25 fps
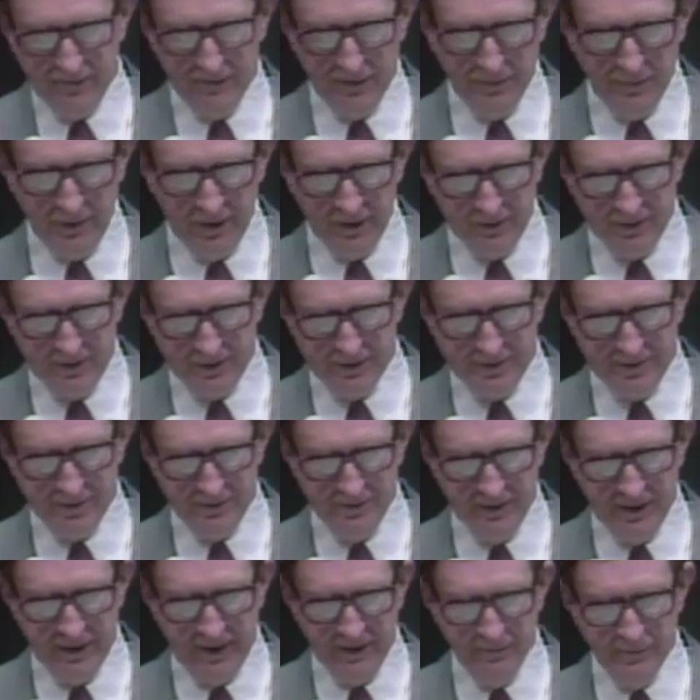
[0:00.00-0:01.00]
of a
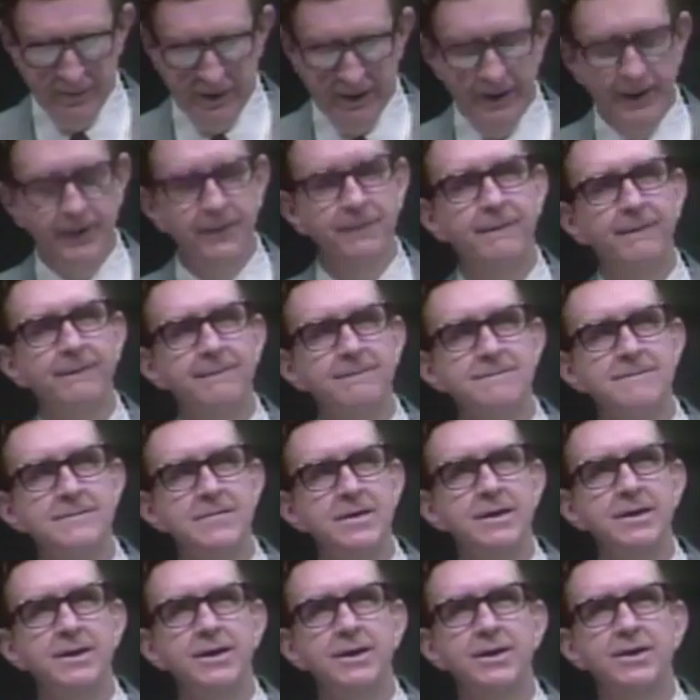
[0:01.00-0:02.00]
multitude I've been
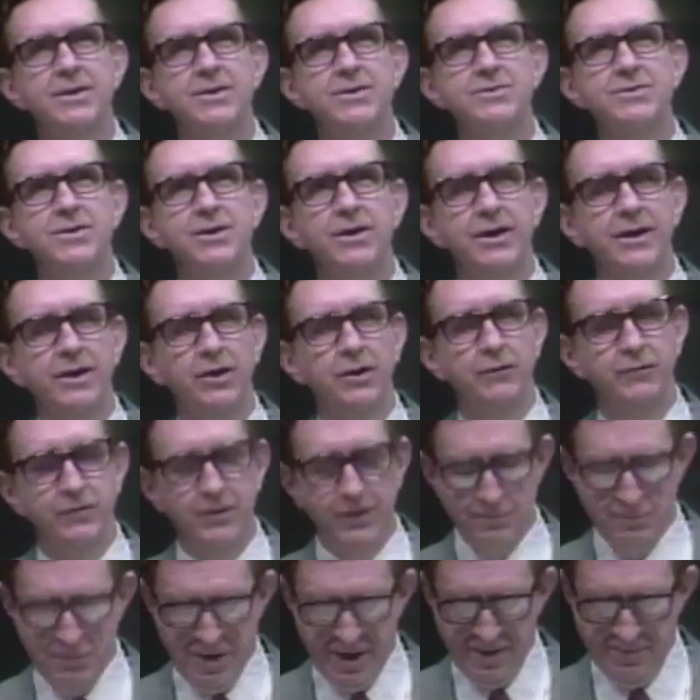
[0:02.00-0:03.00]
turning
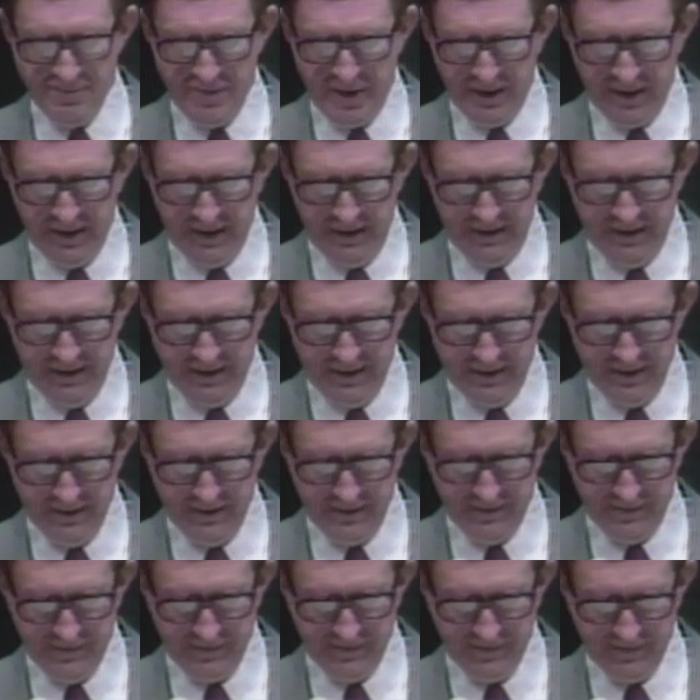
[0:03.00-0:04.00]
over in my mind
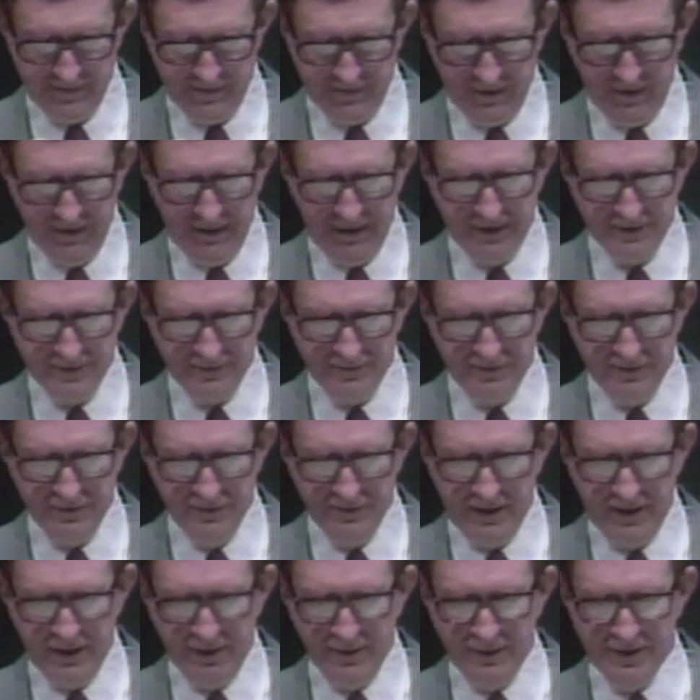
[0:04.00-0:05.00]
the last
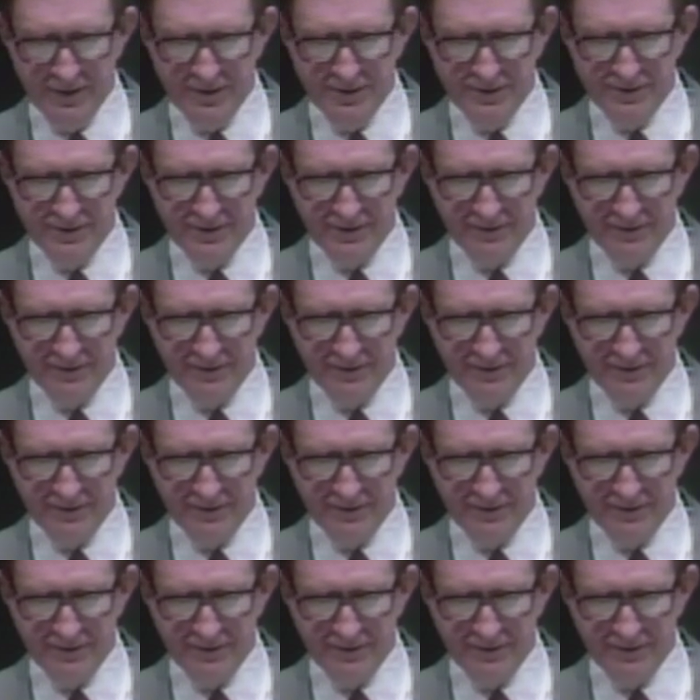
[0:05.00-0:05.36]
few hours.